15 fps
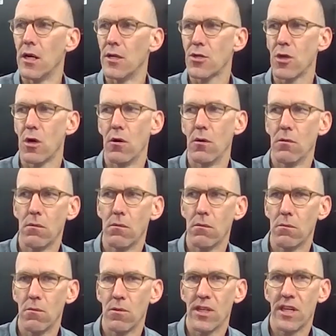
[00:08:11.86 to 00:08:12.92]
So
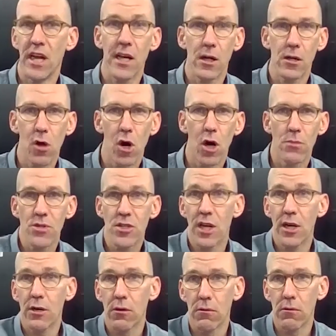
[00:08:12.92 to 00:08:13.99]
getting alarms,
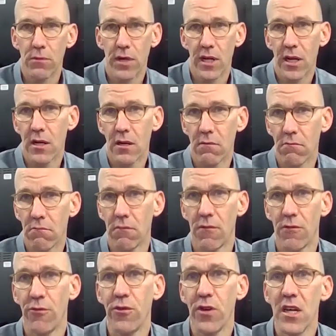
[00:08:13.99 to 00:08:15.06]
getting
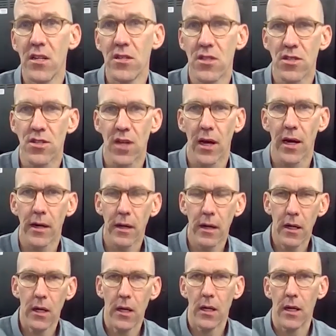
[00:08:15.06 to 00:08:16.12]
feeds to say,
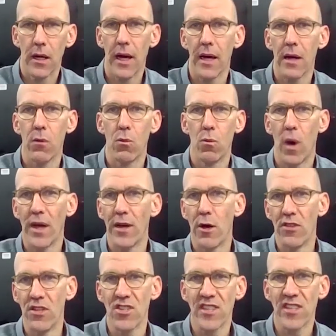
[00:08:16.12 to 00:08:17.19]
hey, I know
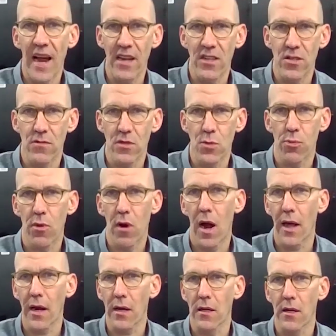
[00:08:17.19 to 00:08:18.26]
the status of this
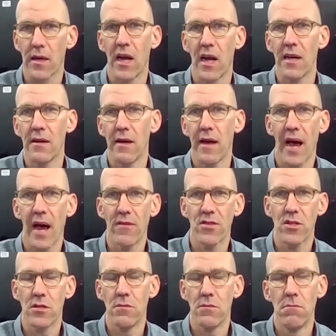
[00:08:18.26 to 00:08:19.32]
product. Can I have
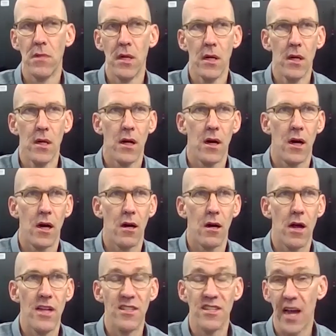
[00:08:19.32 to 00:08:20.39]
some
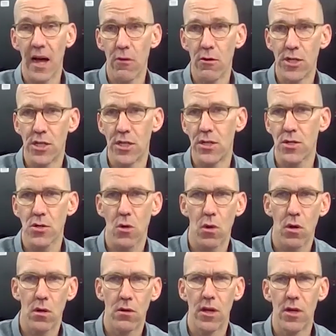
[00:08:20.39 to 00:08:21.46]
intelligence or
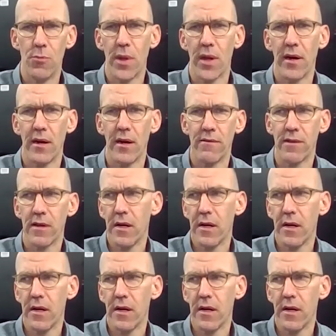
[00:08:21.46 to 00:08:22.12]
a little bit of